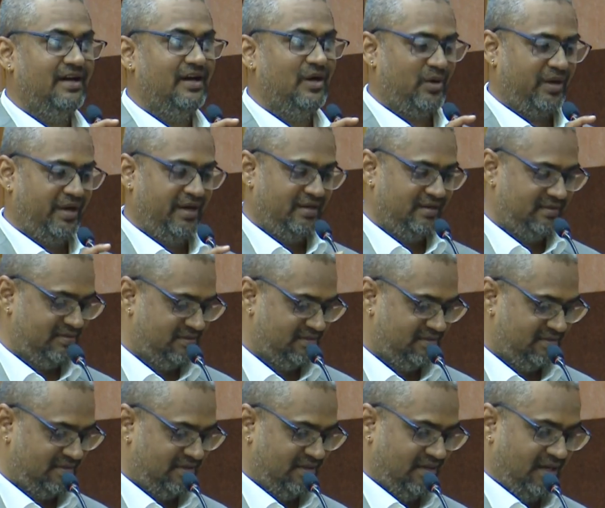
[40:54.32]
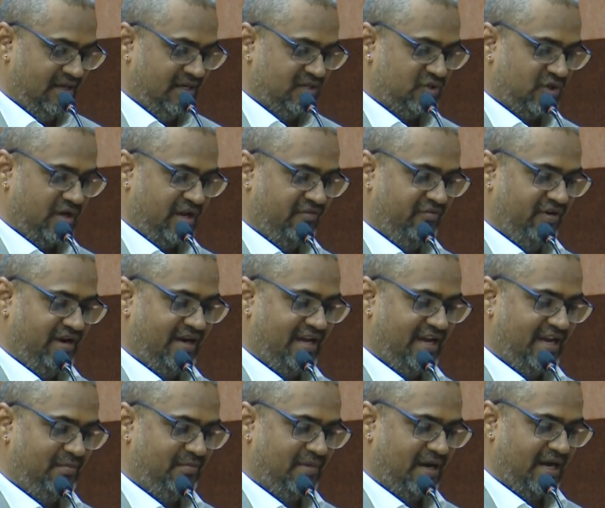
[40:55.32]
Okay. So every
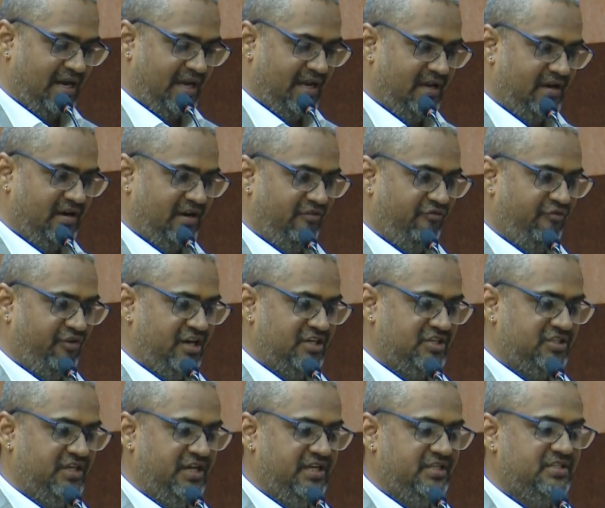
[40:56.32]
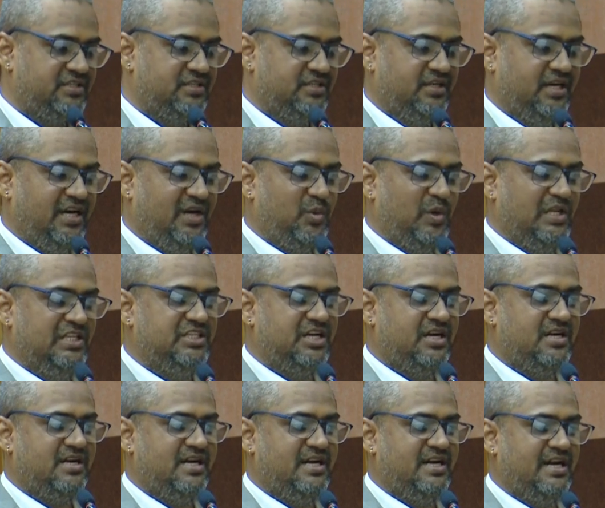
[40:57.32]
time I refresh this, it will
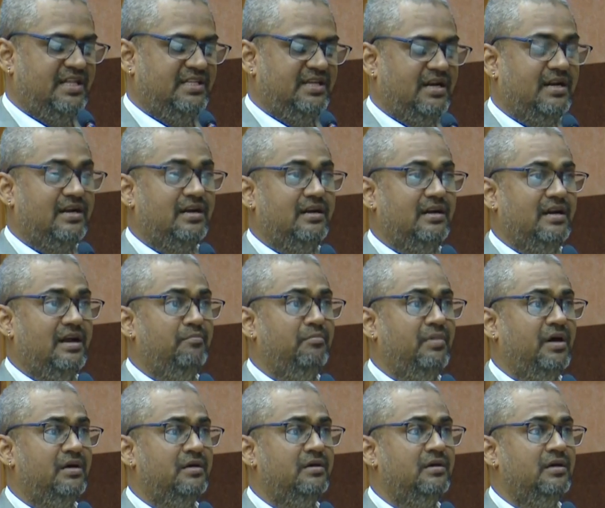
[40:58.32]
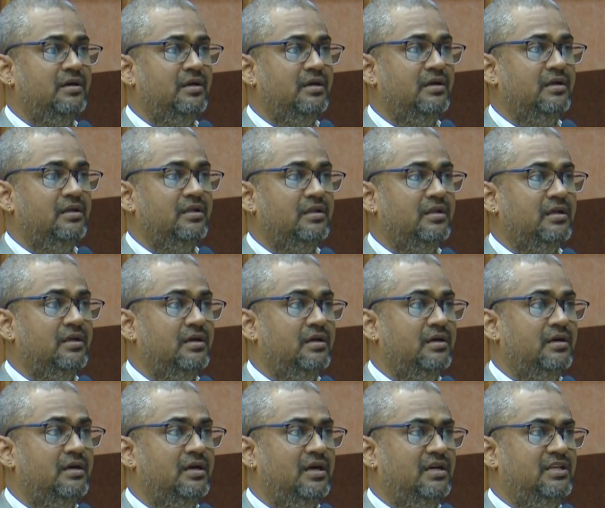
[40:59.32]
generate another number.
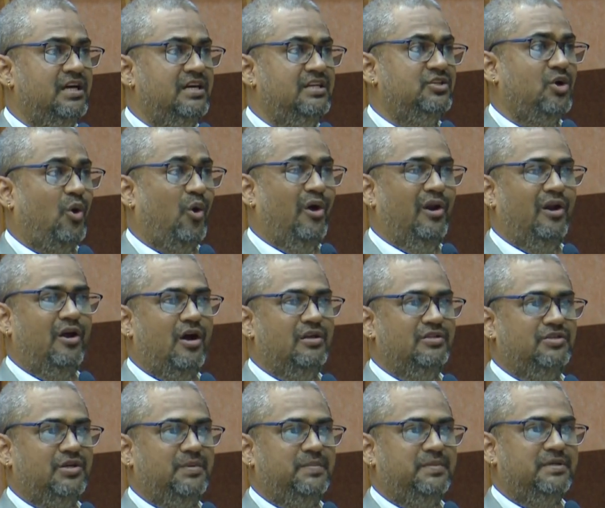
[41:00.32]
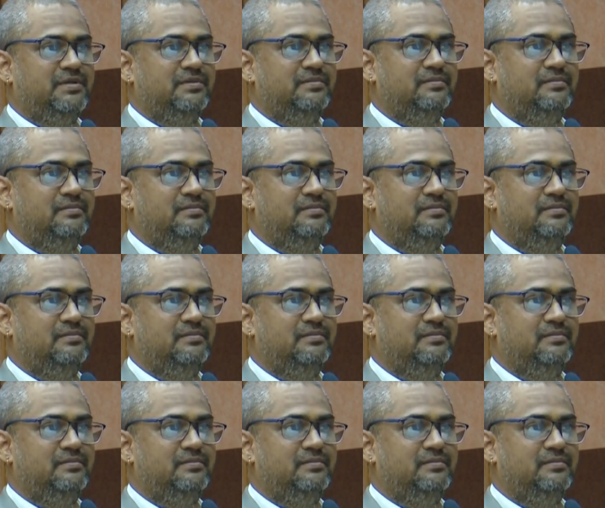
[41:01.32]
That is a whole concept.